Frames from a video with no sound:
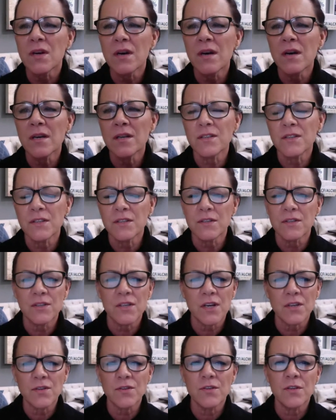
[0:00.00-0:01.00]

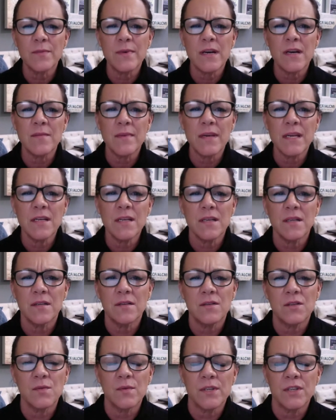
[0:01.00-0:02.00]
Dr. Duma, I'm going to
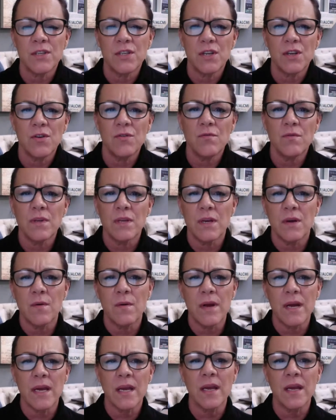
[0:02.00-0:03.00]
switch to you really
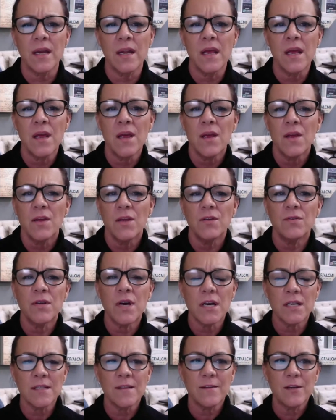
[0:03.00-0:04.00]
quick. And you
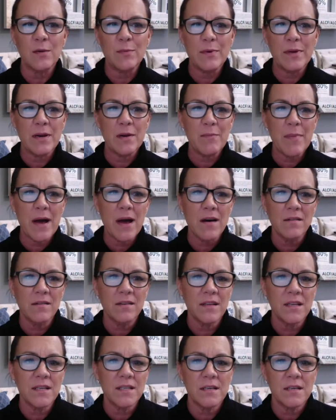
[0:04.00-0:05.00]
talked a little bit about
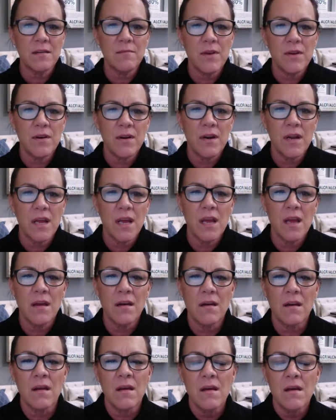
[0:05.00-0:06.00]
this community.
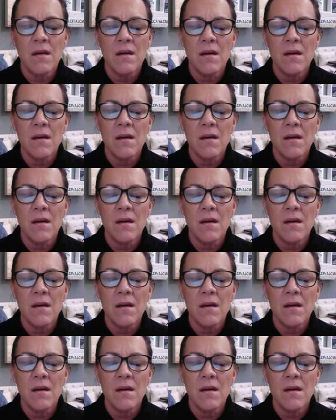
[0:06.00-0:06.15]
And